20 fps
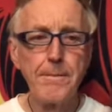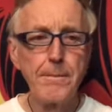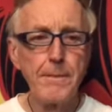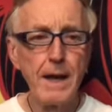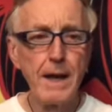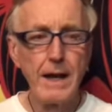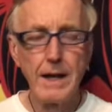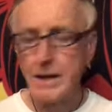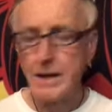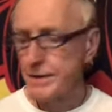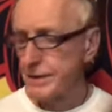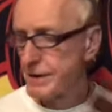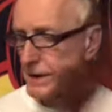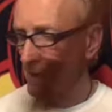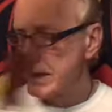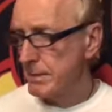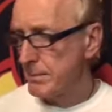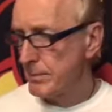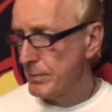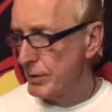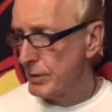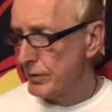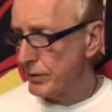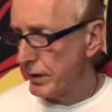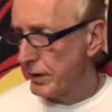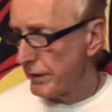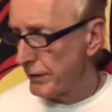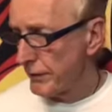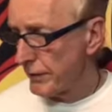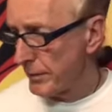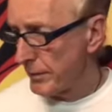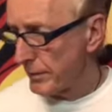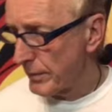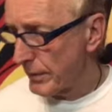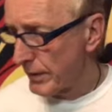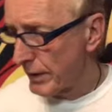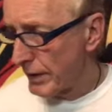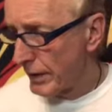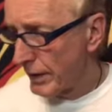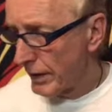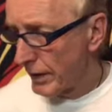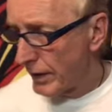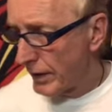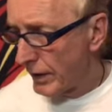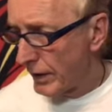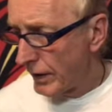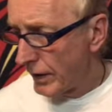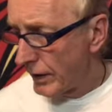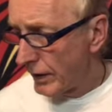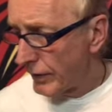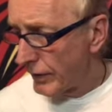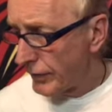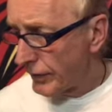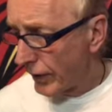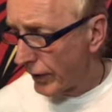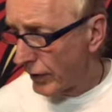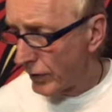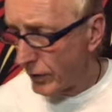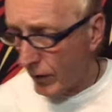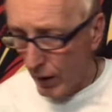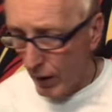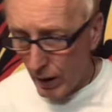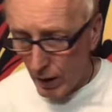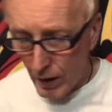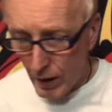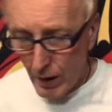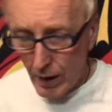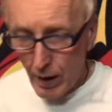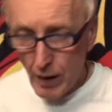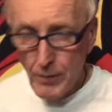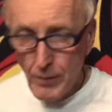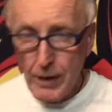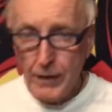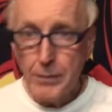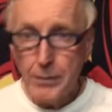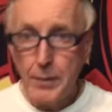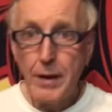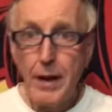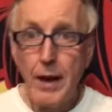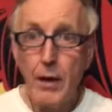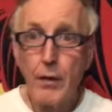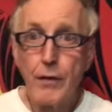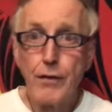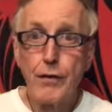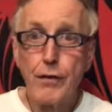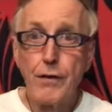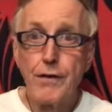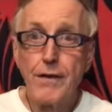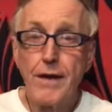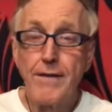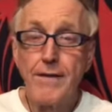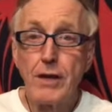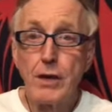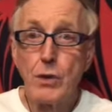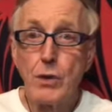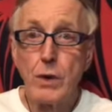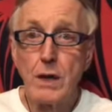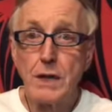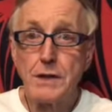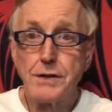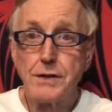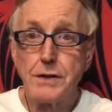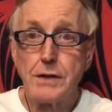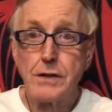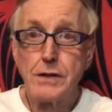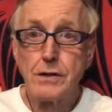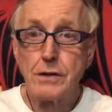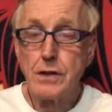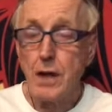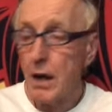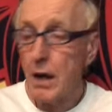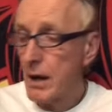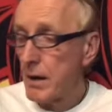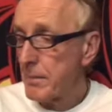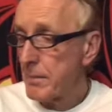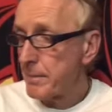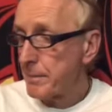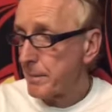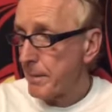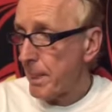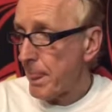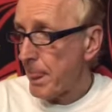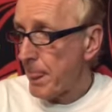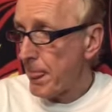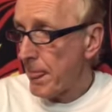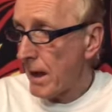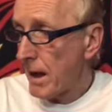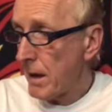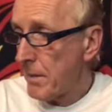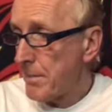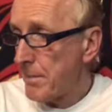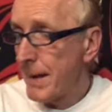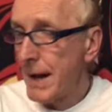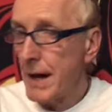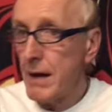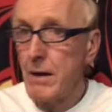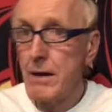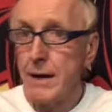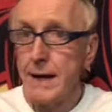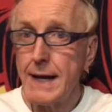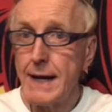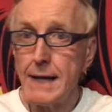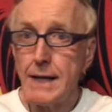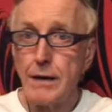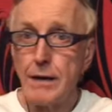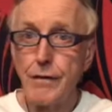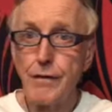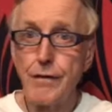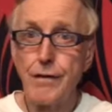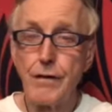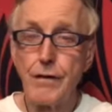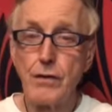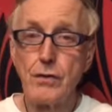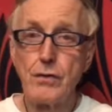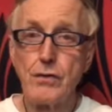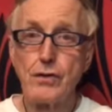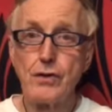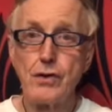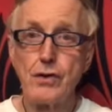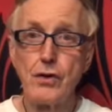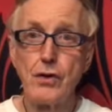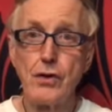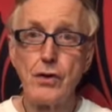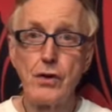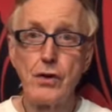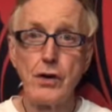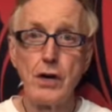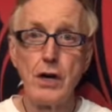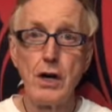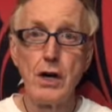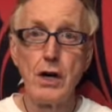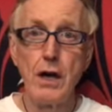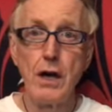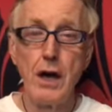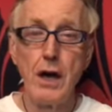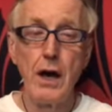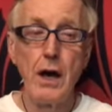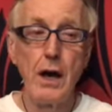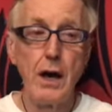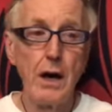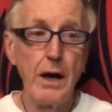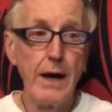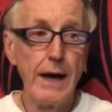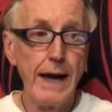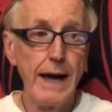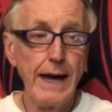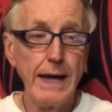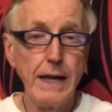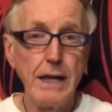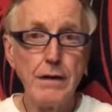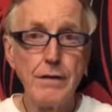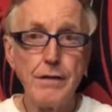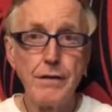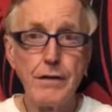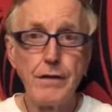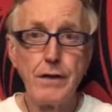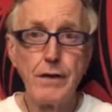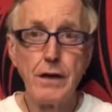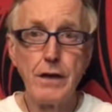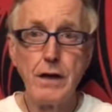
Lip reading: And that's the beauty of them. So I hope that's been helpful. If you have any questions about any of the flutes or any of the